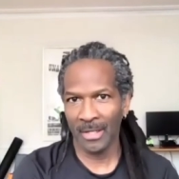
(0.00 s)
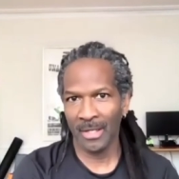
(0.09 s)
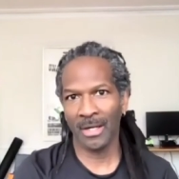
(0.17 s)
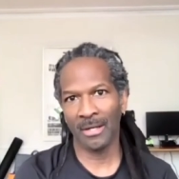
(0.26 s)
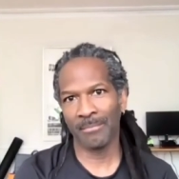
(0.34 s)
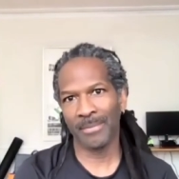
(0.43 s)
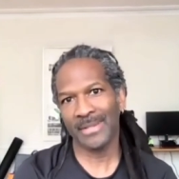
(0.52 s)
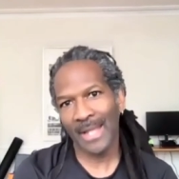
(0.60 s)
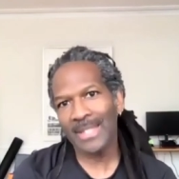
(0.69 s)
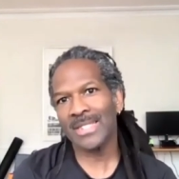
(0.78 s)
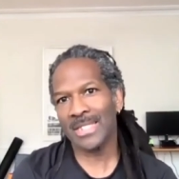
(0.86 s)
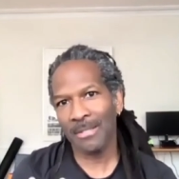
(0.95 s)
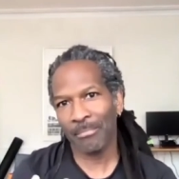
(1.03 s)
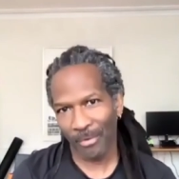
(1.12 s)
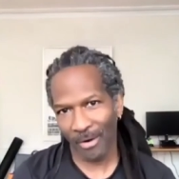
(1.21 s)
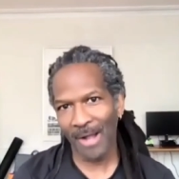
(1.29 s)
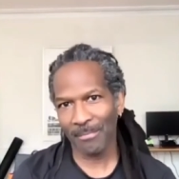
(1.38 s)
Uh, but that's the
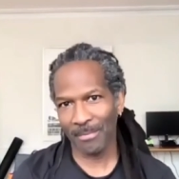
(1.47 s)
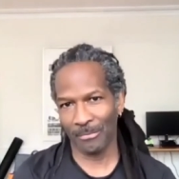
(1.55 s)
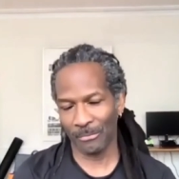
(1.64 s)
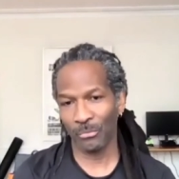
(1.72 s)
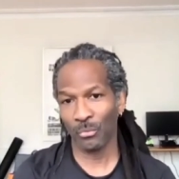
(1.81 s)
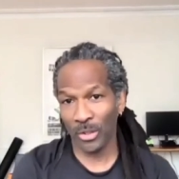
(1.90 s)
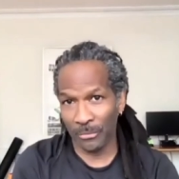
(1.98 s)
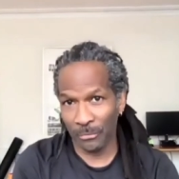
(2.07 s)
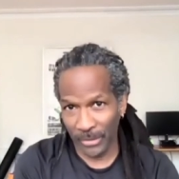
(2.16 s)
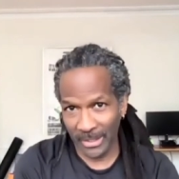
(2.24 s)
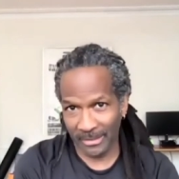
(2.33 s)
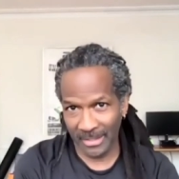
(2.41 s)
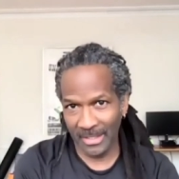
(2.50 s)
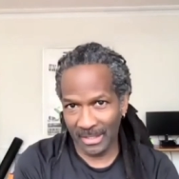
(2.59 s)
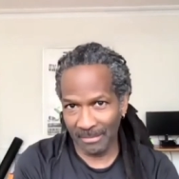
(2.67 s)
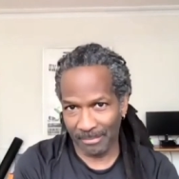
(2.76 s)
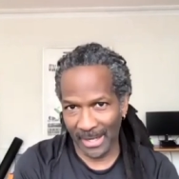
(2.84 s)
problem when we
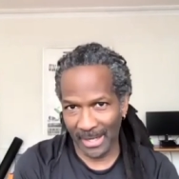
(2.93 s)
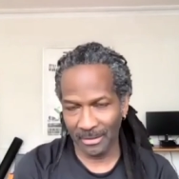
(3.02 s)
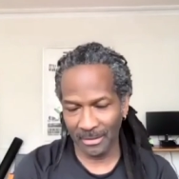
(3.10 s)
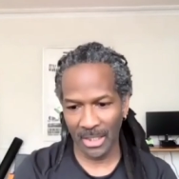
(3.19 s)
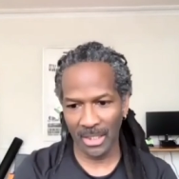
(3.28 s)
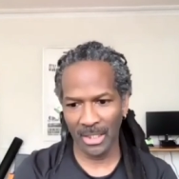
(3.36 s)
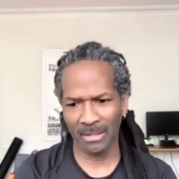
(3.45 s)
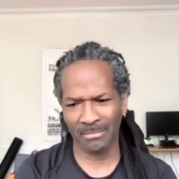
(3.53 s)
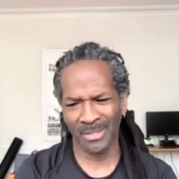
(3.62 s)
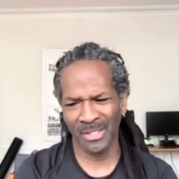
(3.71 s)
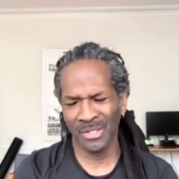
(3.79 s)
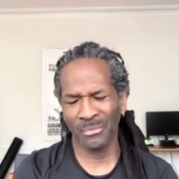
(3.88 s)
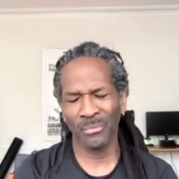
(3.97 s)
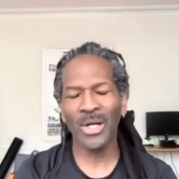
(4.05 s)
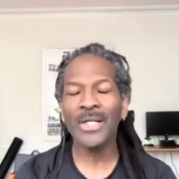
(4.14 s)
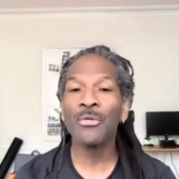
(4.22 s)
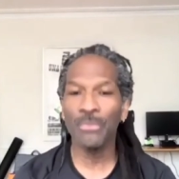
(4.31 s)
think about uh,
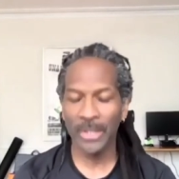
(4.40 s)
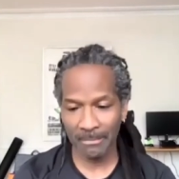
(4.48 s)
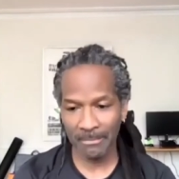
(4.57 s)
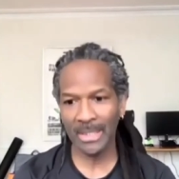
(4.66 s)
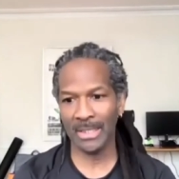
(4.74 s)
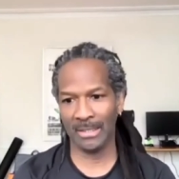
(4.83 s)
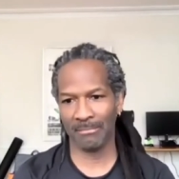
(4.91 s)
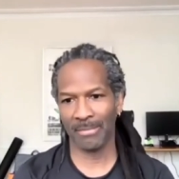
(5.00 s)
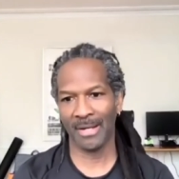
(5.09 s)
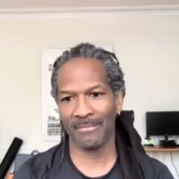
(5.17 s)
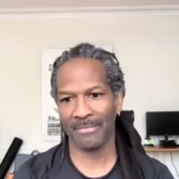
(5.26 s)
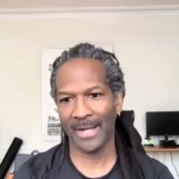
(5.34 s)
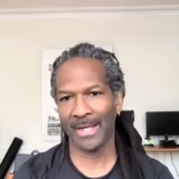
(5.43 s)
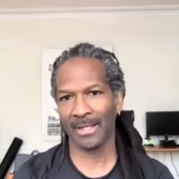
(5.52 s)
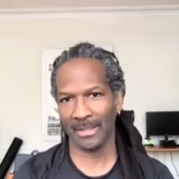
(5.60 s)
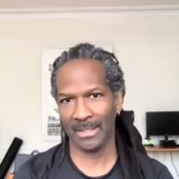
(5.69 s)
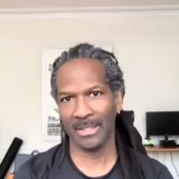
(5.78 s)
what do we mean by
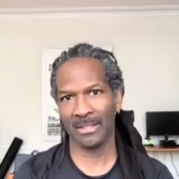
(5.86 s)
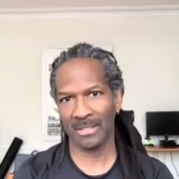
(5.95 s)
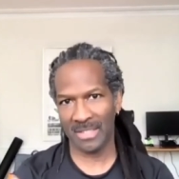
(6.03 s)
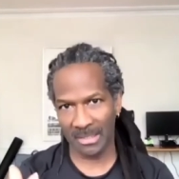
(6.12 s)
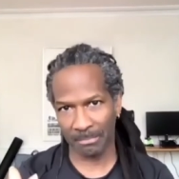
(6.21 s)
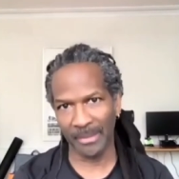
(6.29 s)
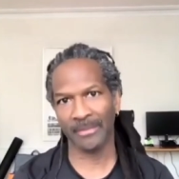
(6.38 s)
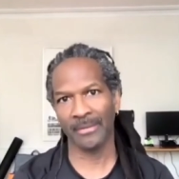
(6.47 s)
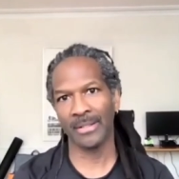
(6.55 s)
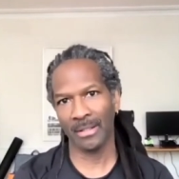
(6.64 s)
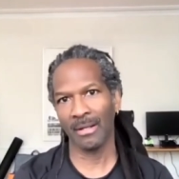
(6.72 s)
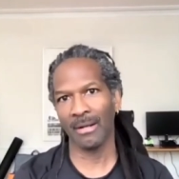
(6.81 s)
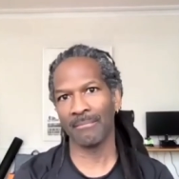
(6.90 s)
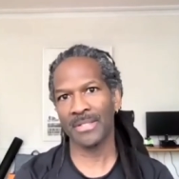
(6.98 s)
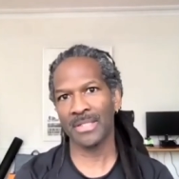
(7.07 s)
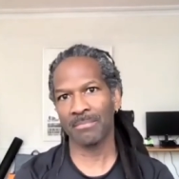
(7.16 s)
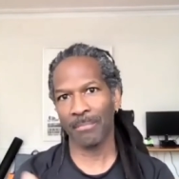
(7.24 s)
violating the spirit of
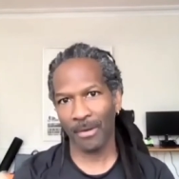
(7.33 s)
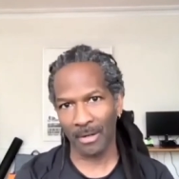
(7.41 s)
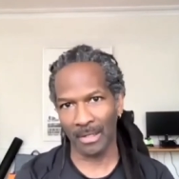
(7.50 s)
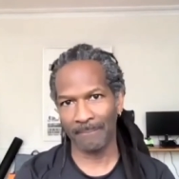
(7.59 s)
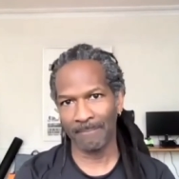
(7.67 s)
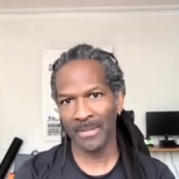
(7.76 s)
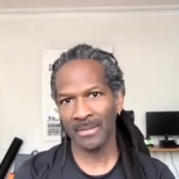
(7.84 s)
sport.